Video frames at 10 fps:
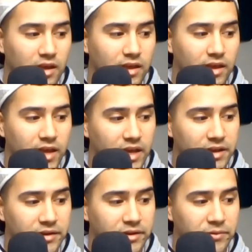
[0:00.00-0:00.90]

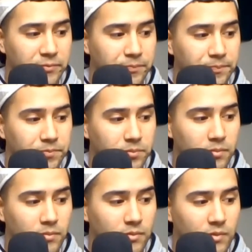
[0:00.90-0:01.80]
And
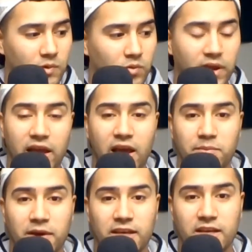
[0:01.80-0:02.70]
when I had
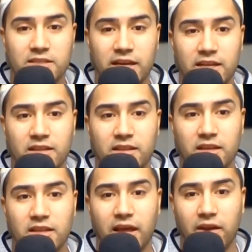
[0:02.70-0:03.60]
my kids, I didn't think
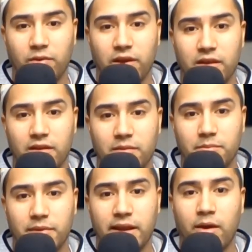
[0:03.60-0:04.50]
that way.
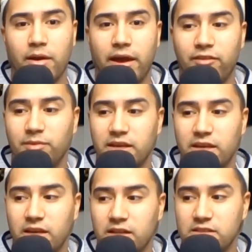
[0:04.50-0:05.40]
But now I have my
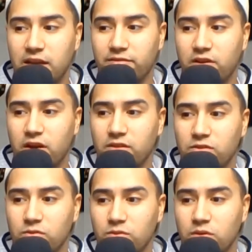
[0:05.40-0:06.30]
kids, and I've gone
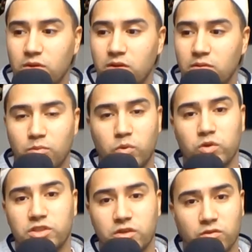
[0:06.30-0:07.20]
through
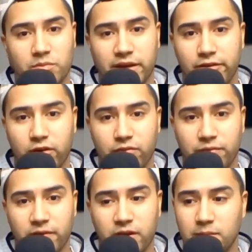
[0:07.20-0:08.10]
bullshit with my
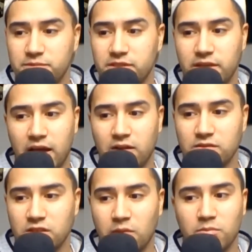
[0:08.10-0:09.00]
girlfriend, ups and downs, and
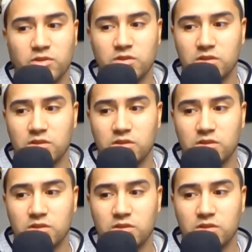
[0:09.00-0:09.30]
almost